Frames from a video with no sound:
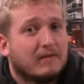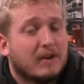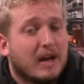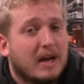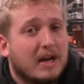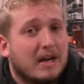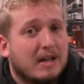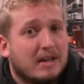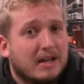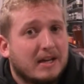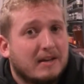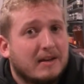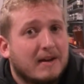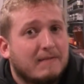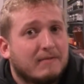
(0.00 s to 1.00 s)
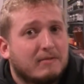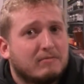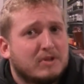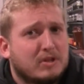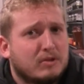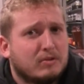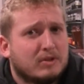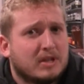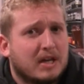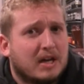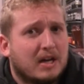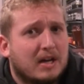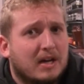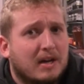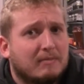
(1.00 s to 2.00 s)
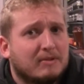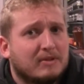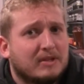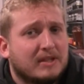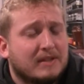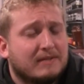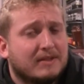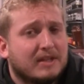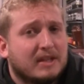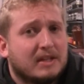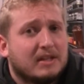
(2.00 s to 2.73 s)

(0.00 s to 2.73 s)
and they come from Utah, I believe.